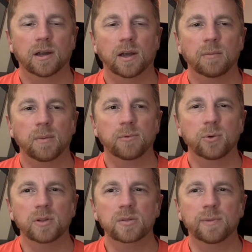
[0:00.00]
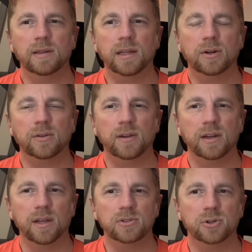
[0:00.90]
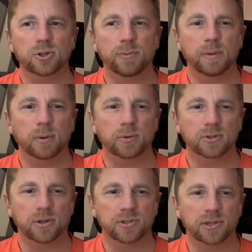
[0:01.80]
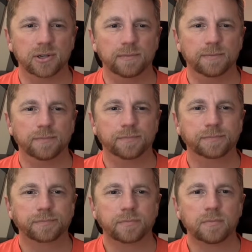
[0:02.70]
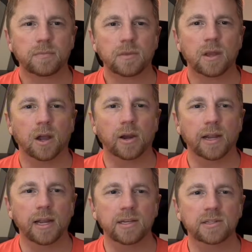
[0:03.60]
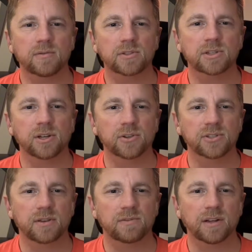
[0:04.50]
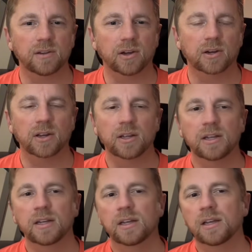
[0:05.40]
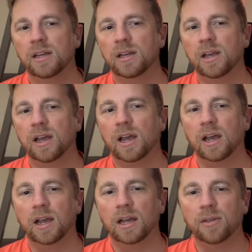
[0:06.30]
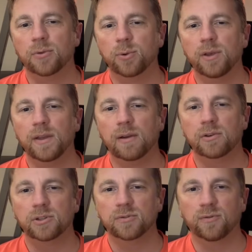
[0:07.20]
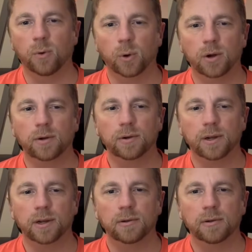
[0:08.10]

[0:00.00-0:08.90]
I'm doing this a bit later in the day, so there should be more results here. All right, 87 skill, 78 luck. I got 3. The average is 4. Okay,